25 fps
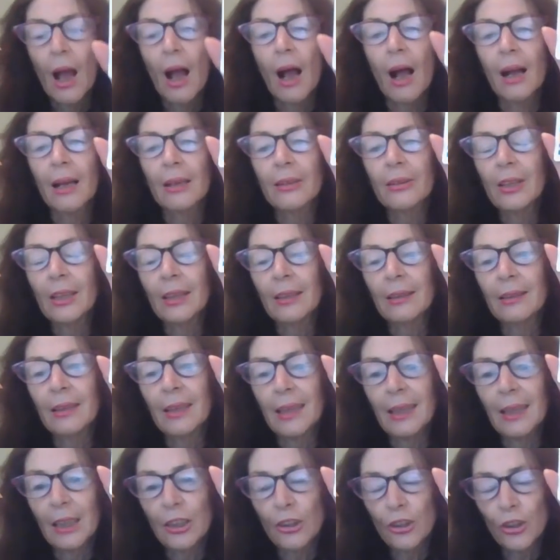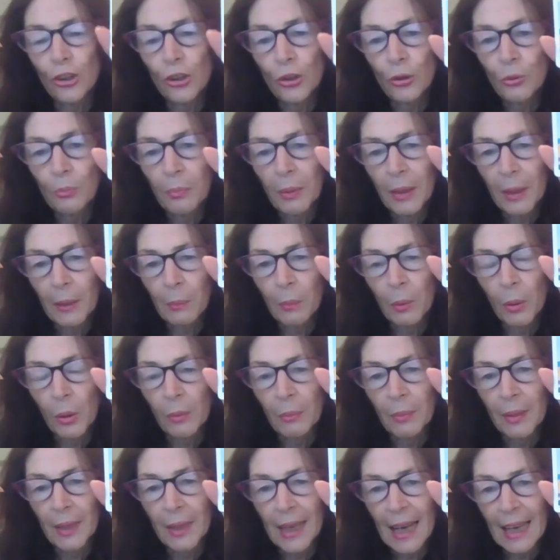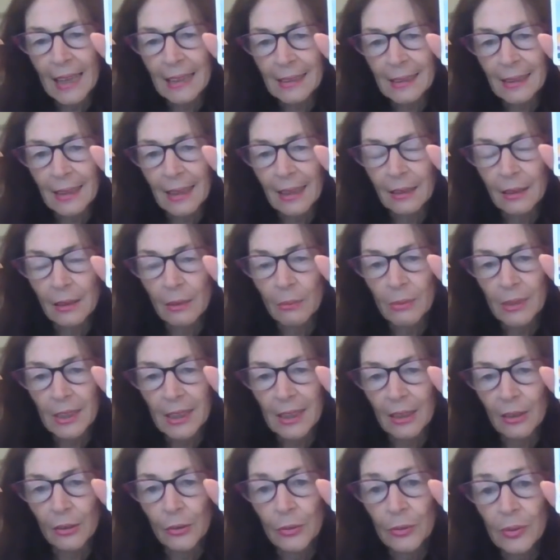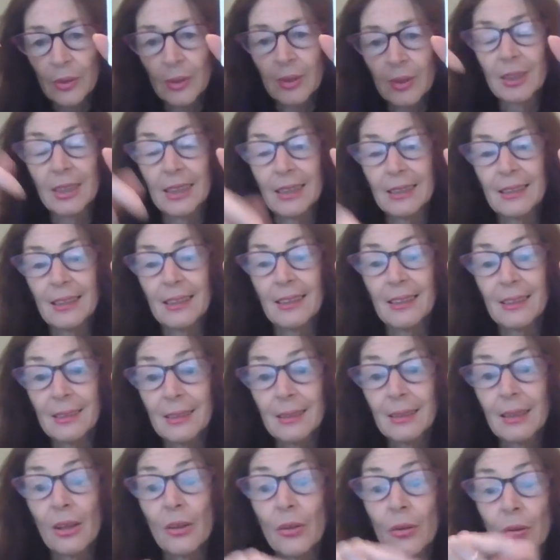I think the issue people will be asking themselves, this is